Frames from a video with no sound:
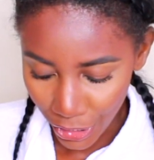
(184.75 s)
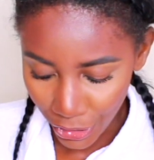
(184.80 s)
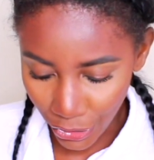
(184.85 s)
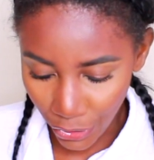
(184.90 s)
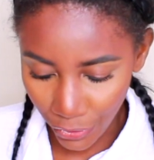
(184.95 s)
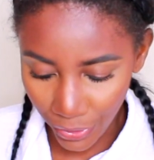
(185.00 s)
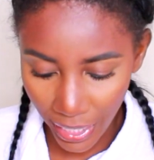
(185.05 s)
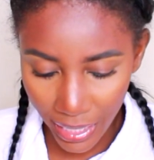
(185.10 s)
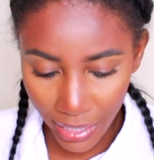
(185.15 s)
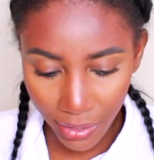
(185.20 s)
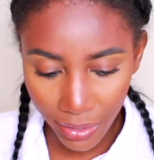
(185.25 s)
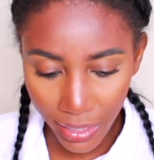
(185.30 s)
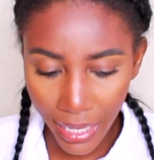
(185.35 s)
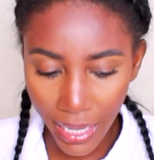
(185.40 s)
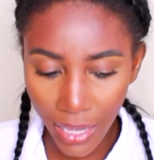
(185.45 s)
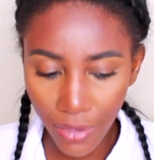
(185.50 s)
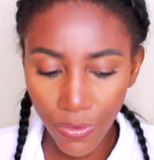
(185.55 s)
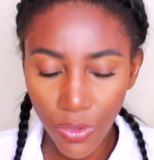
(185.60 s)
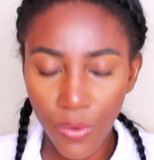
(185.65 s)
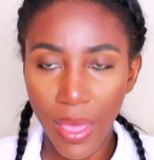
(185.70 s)
So they literally
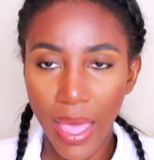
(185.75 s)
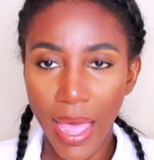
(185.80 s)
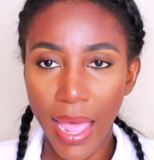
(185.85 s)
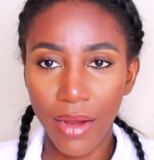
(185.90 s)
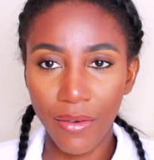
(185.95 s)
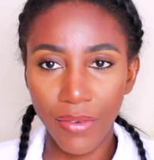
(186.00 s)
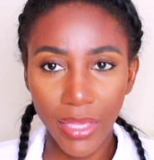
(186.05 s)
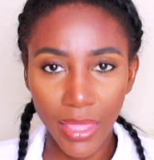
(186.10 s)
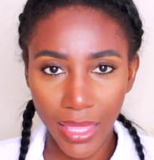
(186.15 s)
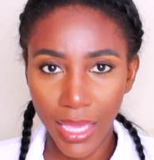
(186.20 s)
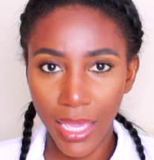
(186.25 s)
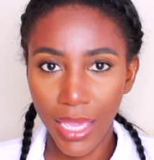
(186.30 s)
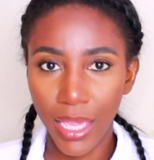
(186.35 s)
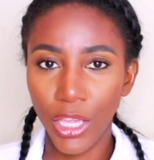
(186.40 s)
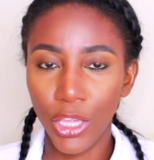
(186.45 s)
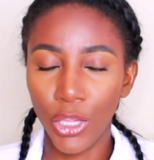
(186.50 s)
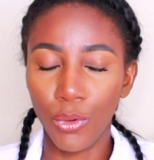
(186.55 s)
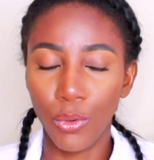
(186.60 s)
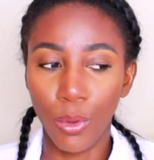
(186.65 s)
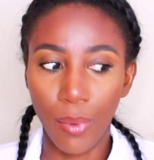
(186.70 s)
give you
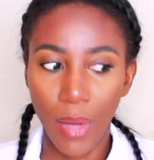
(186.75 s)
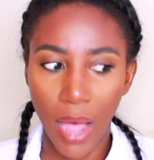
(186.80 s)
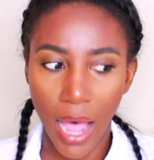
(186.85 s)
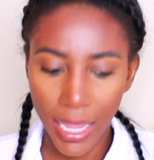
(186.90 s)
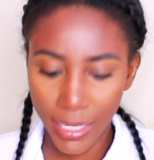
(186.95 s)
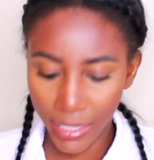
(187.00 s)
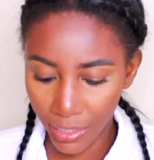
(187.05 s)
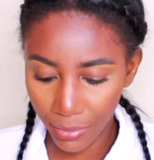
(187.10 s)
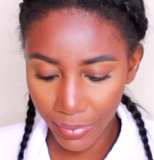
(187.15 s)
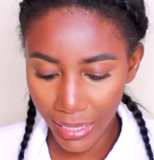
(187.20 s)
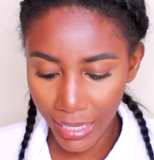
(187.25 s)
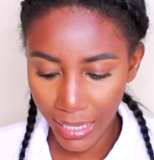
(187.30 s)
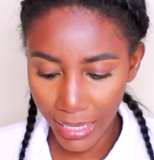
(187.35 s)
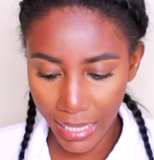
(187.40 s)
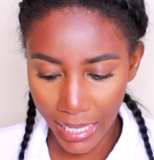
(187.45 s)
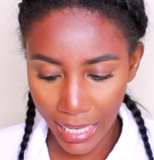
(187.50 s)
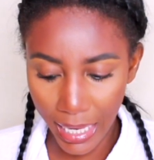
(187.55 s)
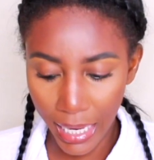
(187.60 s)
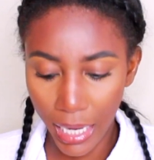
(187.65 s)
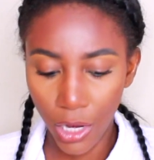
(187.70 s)
everything you will possibly
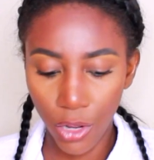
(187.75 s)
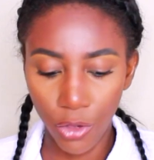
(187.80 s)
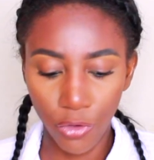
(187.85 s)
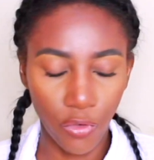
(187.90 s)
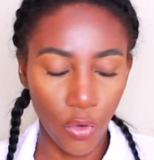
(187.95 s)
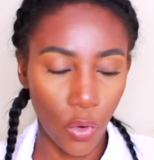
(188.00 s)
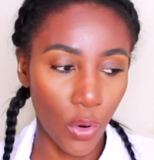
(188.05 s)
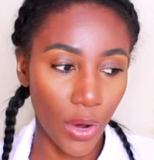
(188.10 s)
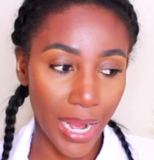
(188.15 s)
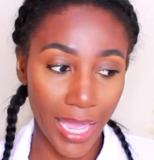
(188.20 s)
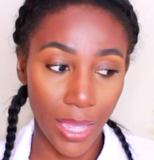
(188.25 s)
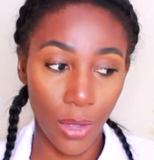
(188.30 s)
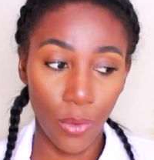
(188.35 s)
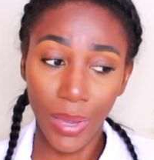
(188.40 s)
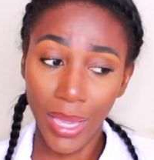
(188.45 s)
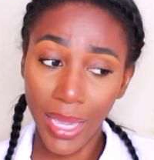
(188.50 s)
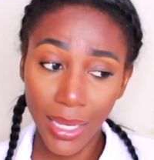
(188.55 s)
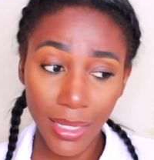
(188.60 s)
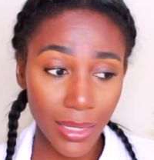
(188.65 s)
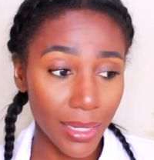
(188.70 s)
need for a
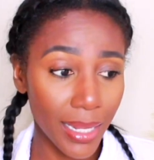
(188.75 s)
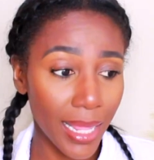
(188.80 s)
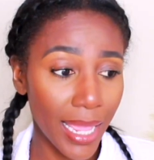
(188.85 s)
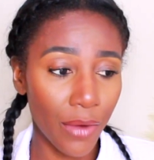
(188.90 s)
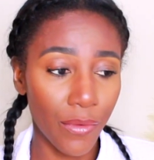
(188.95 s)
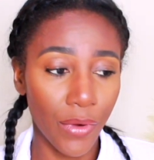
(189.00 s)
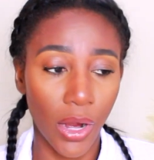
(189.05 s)
wig slay,